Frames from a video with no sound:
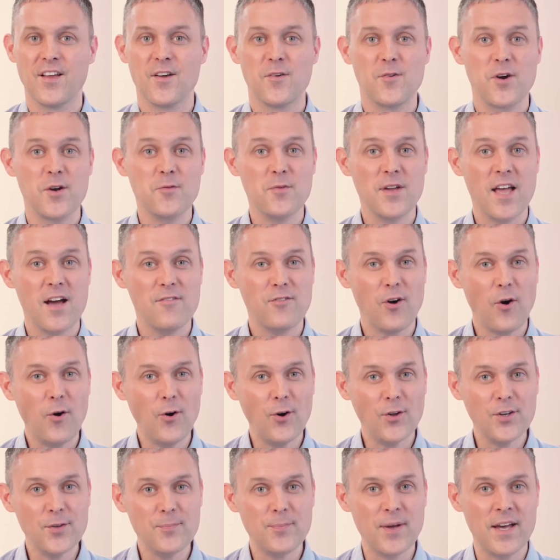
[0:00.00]
When we have
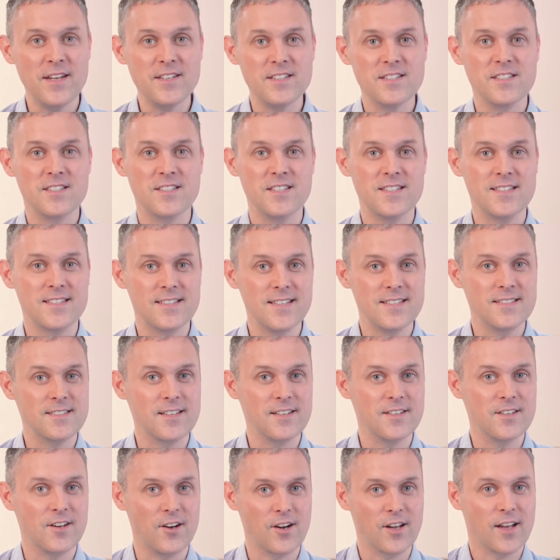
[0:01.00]
all dependencies
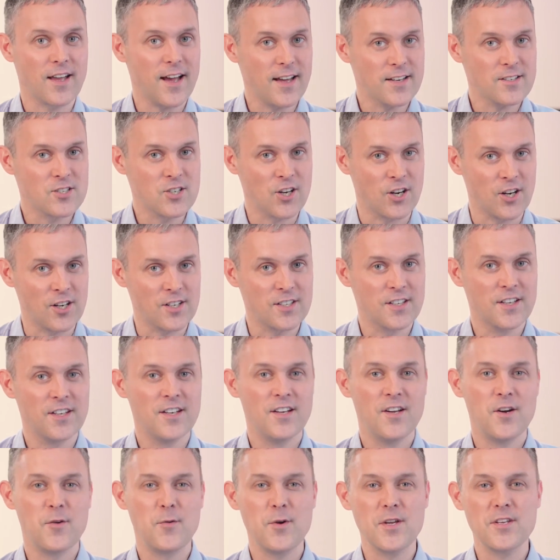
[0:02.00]
listed in our Gantt chart,
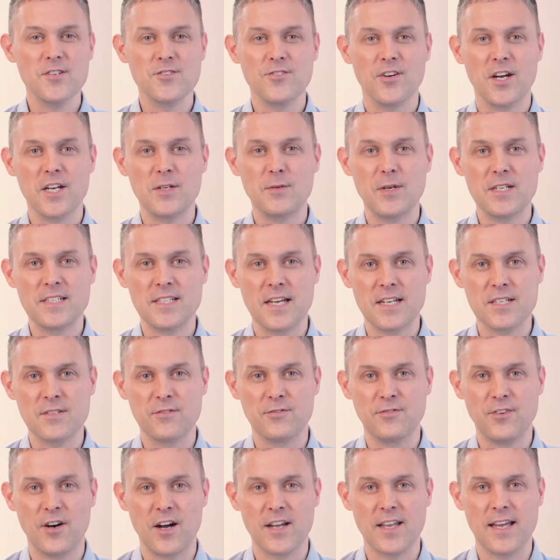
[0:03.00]
we can try to
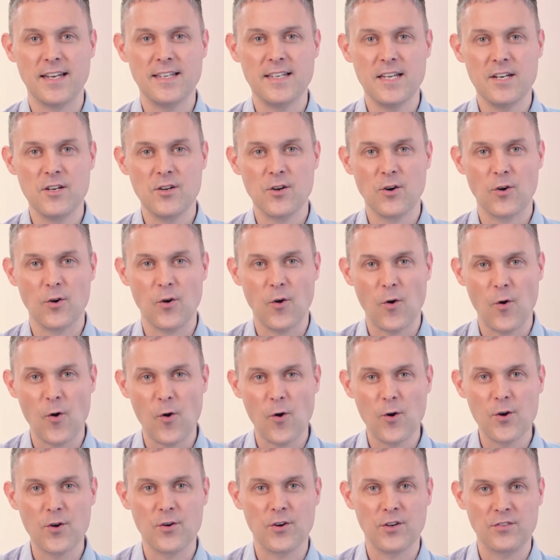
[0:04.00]
identify a linear
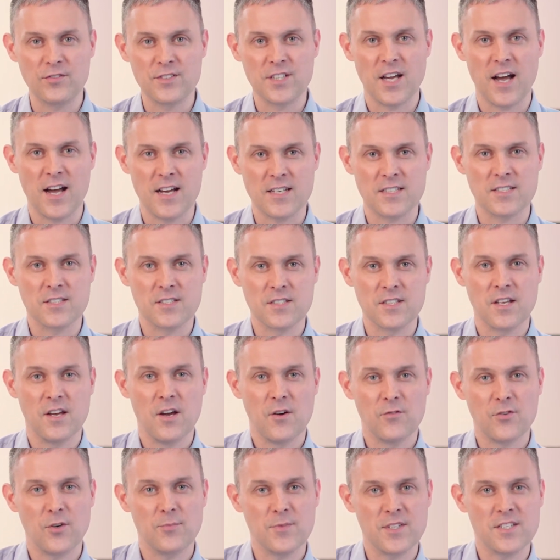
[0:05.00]
order of tasks
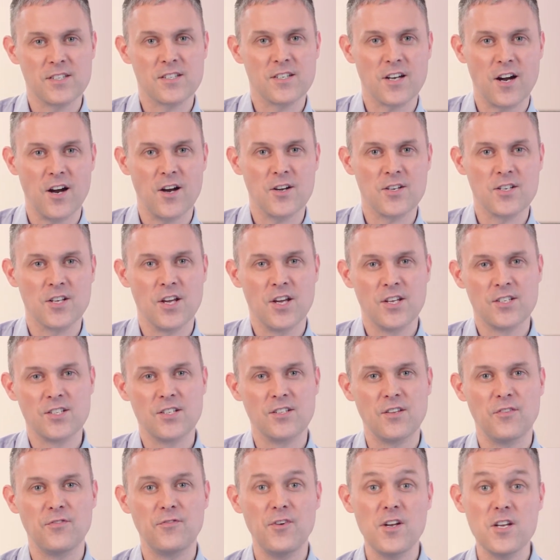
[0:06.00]
from the start
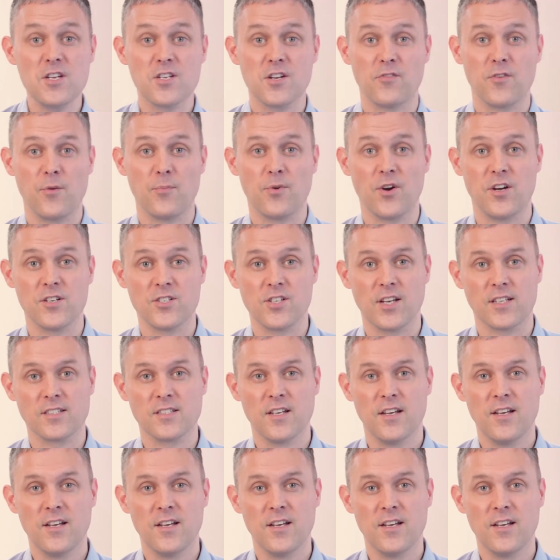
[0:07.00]
to the finish of a project.